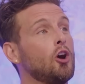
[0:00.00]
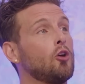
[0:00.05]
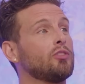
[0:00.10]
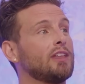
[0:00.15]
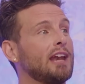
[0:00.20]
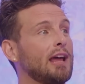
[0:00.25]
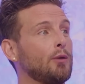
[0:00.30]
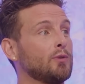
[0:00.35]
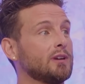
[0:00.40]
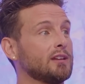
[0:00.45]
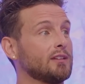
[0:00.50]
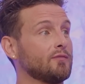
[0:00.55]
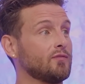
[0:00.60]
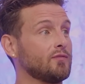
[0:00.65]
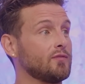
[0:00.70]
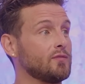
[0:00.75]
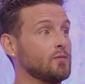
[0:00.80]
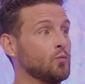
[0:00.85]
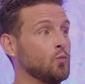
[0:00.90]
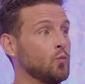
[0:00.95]
that I
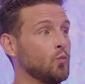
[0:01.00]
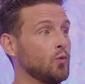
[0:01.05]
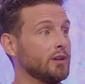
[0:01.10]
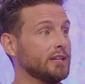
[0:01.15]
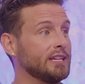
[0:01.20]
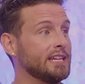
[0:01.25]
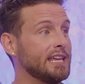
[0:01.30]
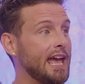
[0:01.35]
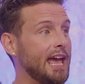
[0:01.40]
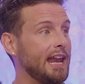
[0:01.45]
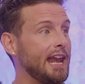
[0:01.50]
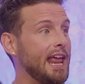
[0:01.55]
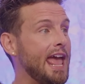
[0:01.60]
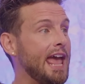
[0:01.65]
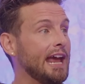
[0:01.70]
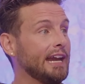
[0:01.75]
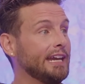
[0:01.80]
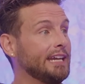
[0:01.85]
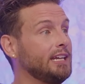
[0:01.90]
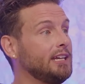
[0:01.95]
would get
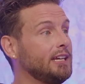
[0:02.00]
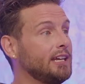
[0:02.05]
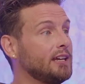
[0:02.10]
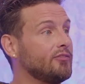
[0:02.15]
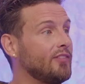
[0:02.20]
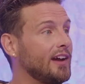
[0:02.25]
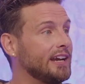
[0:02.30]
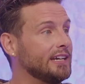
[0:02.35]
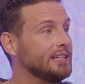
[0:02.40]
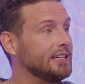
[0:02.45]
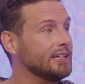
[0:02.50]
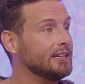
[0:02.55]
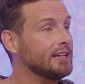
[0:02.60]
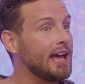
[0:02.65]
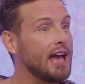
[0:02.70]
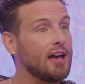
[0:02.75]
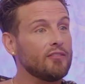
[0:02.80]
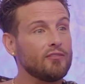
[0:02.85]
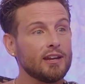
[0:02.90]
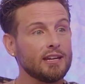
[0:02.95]
any if I didn't
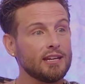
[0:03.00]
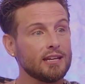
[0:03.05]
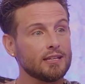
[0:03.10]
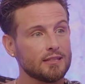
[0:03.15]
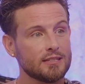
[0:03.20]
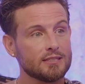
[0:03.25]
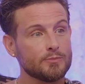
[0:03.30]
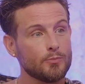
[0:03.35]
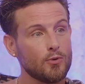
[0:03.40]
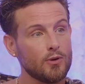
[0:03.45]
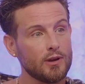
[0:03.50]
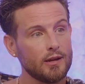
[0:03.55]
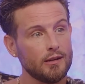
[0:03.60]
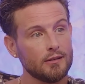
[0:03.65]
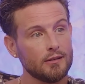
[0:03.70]
have any at this point.